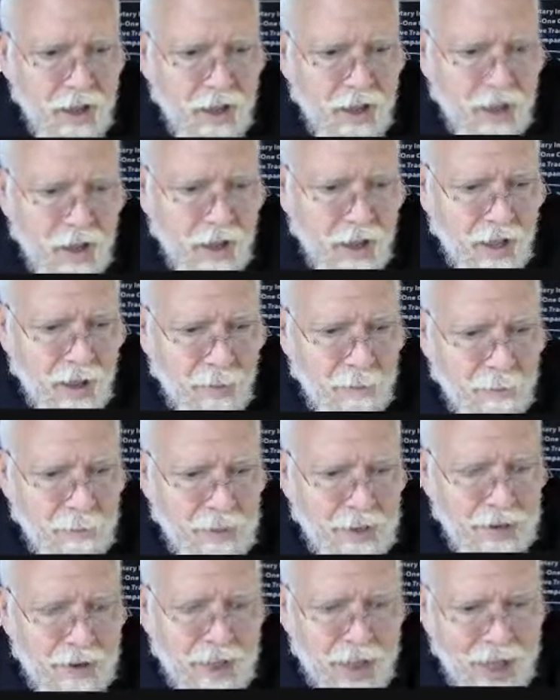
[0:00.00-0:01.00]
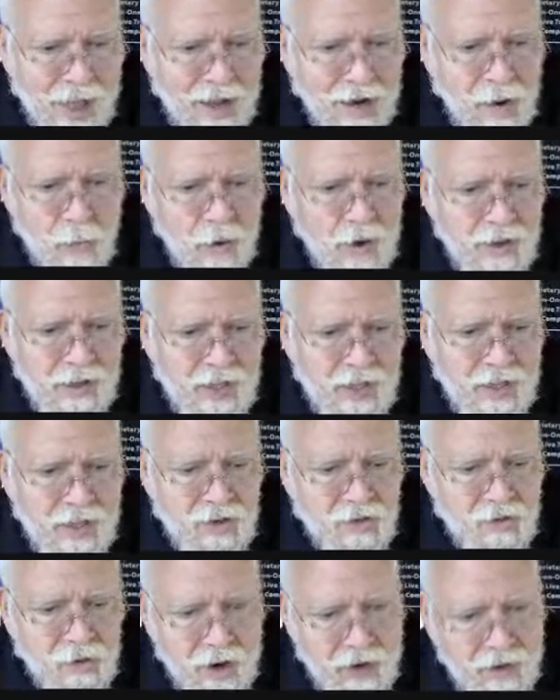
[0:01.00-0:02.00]
But I don't want to take
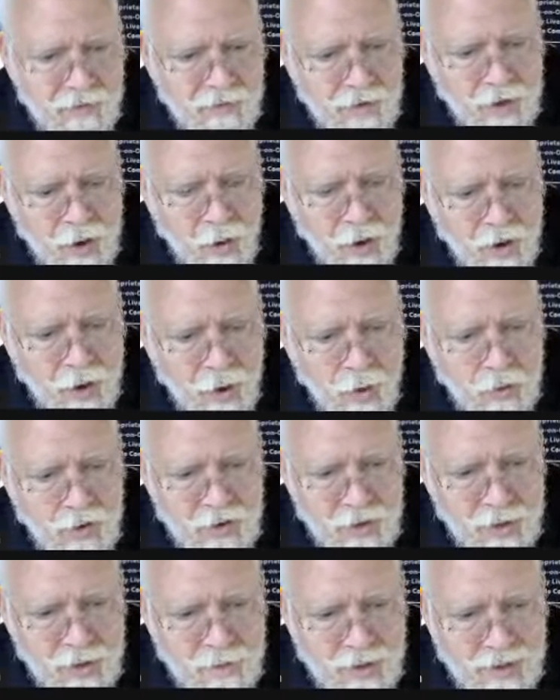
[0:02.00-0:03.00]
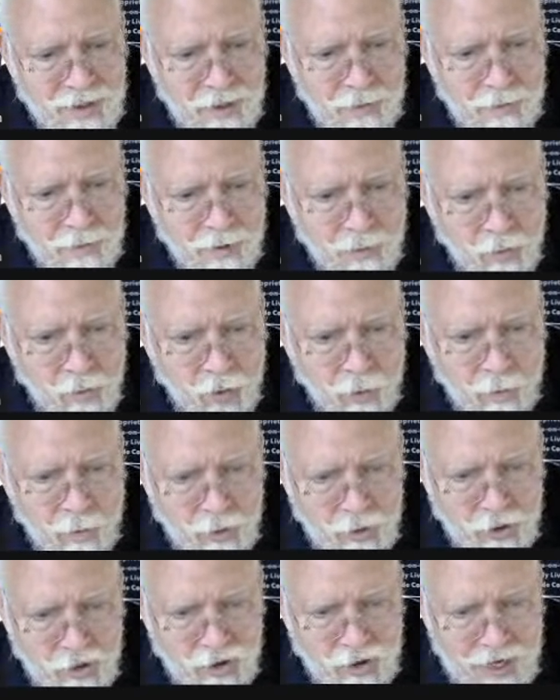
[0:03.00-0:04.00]
a trade even though I know there's going to be a little bit more
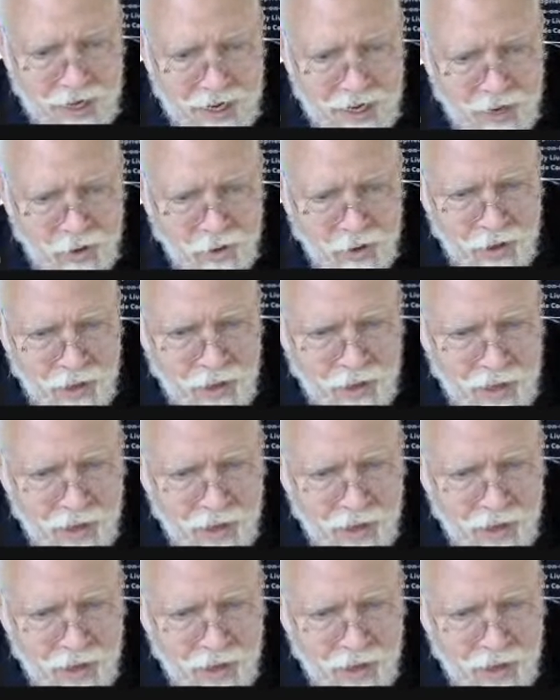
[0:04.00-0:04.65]
push down